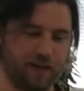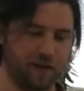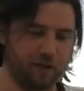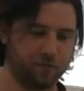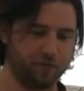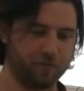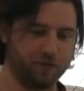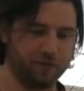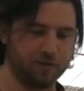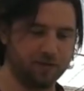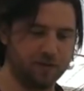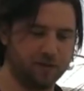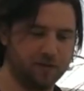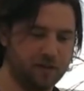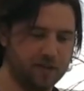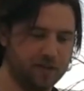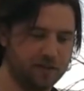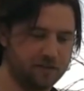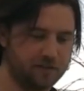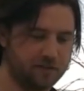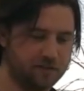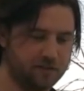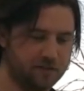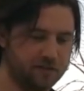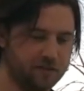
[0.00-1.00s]
help you do
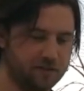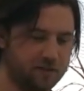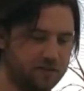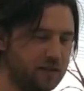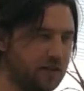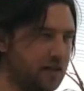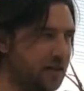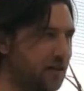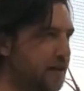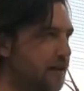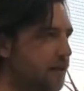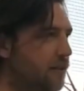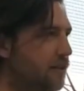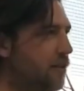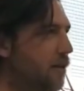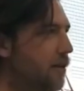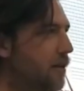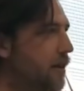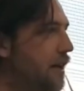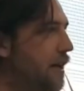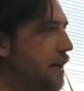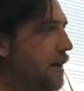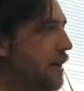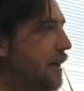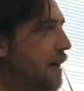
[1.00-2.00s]
this in
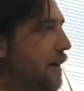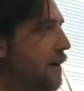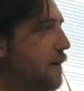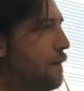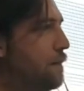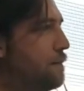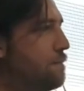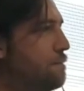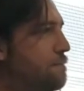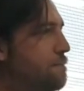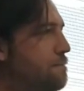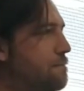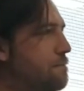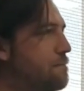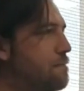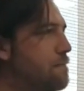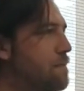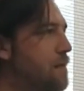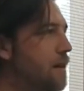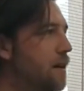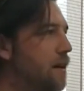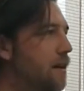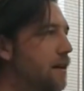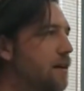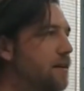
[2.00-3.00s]
.NET now.
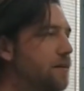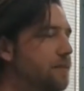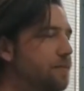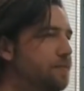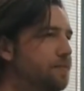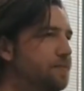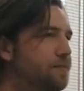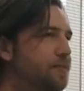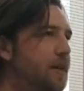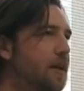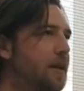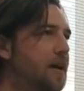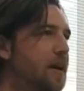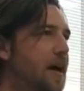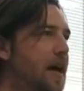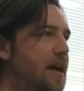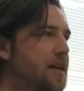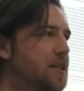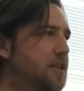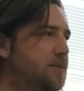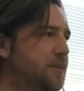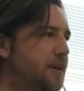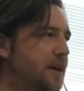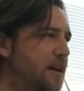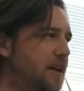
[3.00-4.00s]

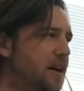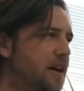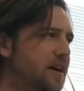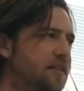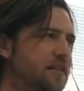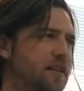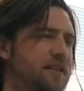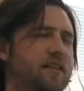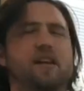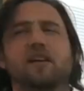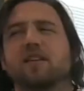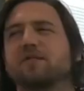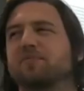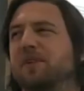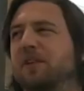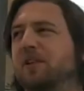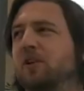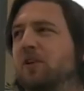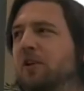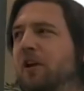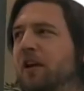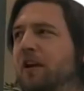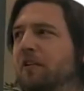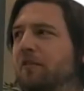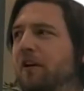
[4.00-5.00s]
HttpClient, I think, has been
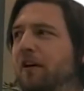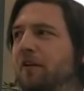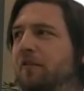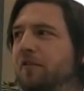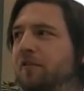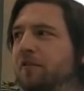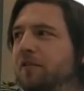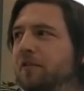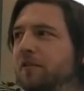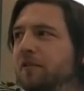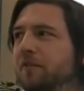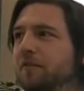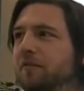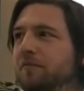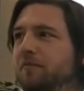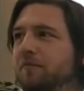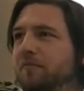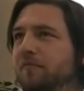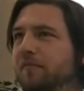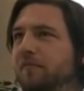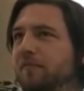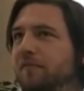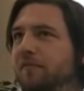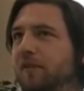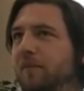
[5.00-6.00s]
knocking around
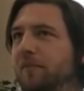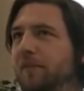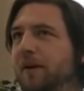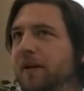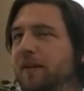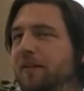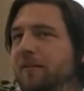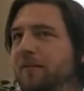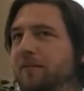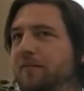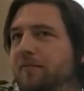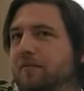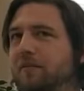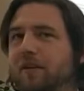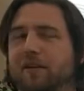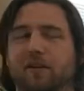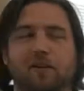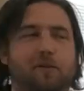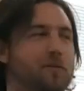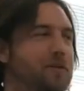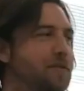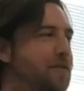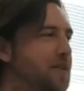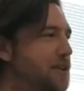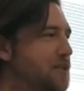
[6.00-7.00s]
for a bit. I don't
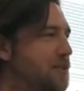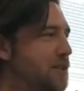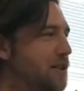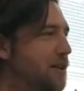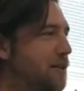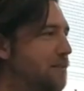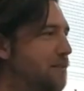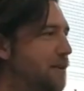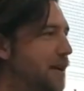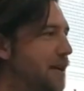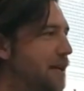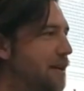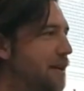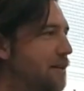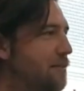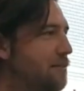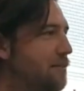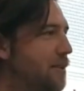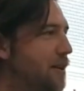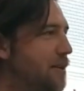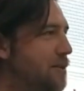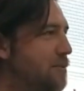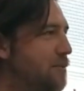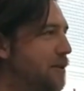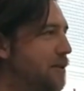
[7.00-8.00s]
know what version it appeared in,
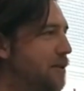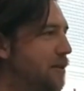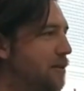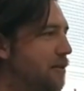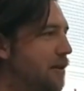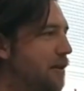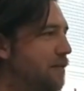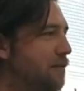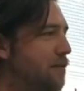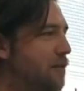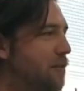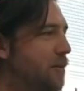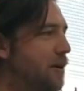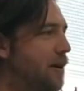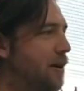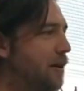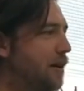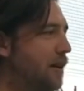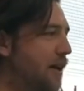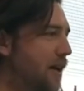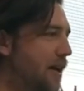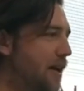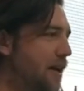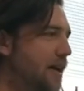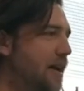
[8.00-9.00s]
but it's been knocking around for a
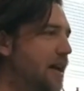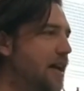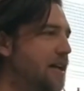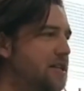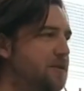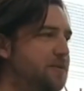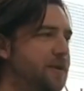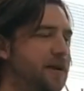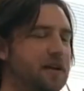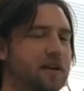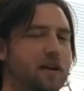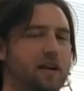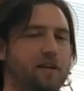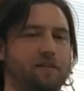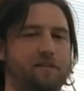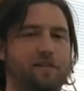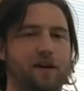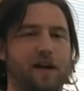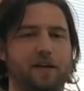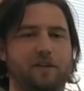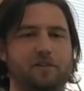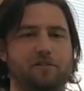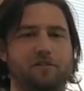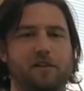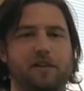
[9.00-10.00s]
while. And
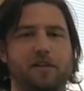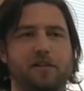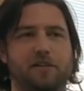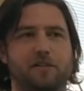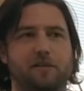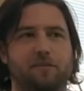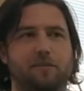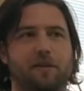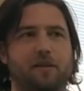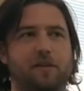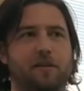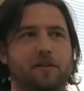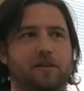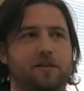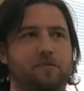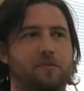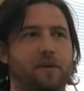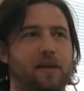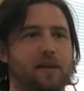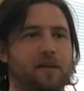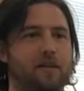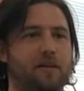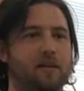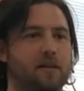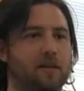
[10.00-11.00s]
HttpClientFactory is something that's
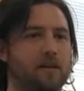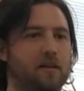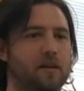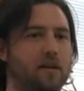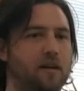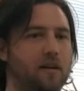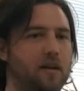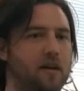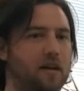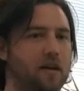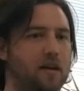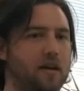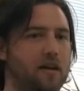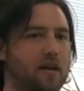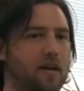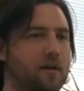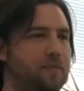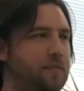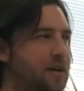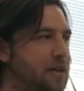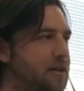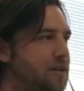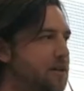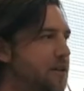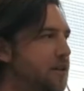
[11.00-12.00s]
a
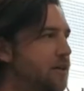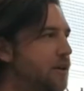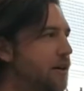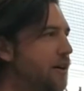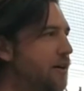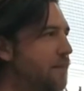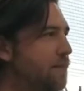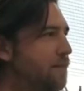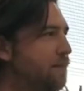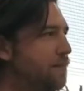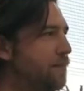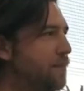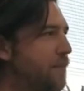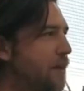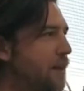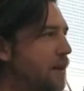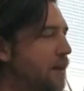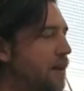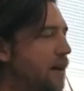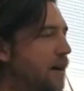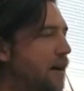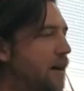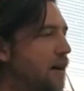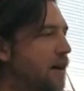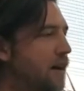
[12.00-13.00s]
bit newer.
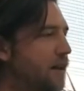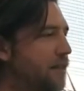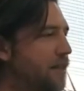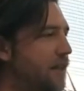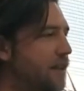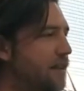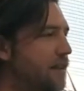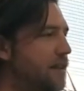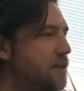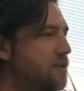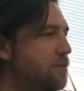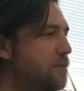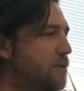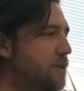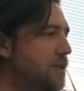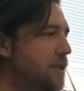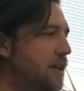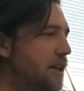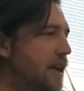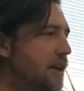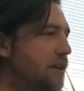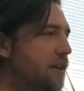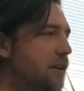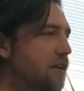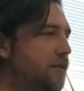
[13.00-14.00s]
I think this was to
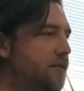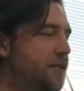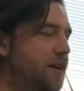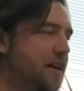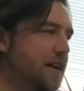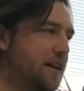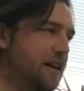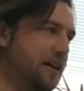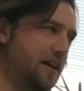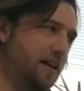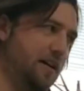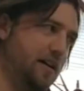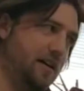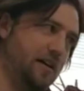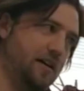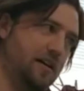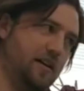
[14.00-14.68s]
get over